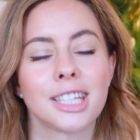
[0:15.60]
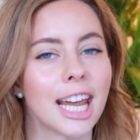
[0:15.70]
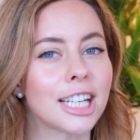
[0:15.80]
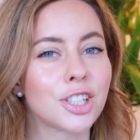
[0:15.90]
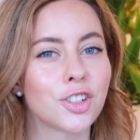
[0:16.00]

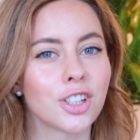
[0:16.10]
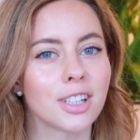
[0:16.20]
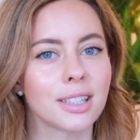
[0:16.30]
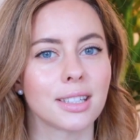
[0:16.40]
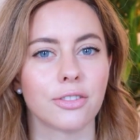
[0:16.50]

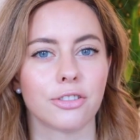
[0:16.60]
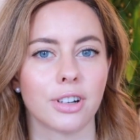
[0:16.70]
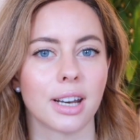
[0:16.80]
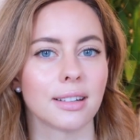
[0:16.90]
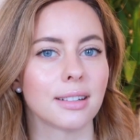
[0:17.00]
textures,
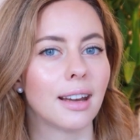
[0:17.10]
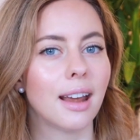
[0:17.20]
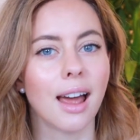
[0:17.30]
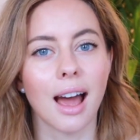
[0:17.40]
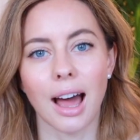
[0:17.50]
different
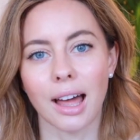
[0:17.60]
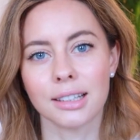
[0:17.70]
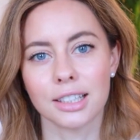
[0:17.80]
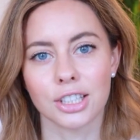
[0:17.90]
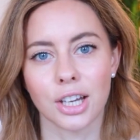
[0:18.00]

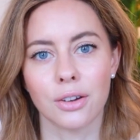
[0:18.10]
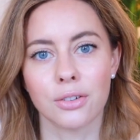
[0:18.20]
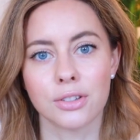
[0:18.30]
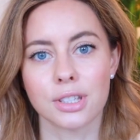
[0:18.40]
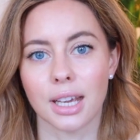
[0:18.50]

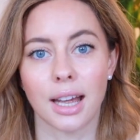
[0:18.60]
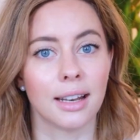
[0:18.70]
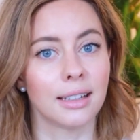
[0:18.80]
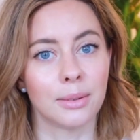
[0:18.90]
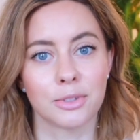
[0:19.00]
undertones,
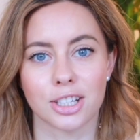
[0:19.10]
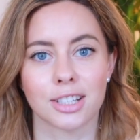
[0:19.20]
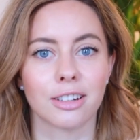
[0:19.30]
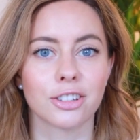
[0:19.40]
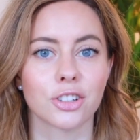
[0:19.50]
and I'm
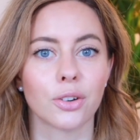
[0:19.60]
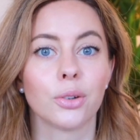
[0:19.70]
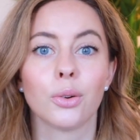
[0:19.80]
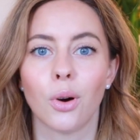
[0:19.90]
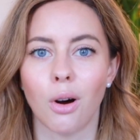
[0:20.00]
just gonna show
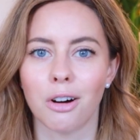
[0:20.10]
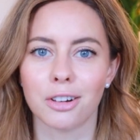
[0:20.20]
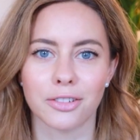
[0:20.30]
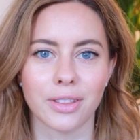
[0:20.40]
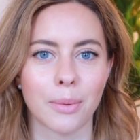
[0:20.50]
you
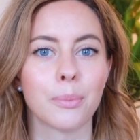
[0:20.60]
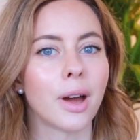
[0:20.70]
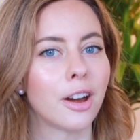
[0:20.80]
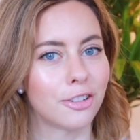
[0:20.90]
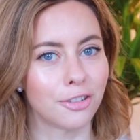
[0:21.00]
all of
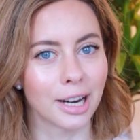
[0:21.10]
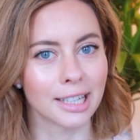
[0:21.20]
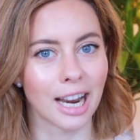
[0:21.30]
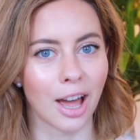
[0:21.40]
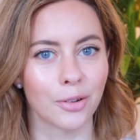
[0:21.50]
them
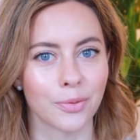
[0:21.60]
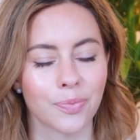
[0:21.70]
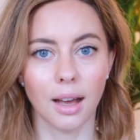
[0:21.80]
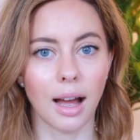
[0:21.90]
right now.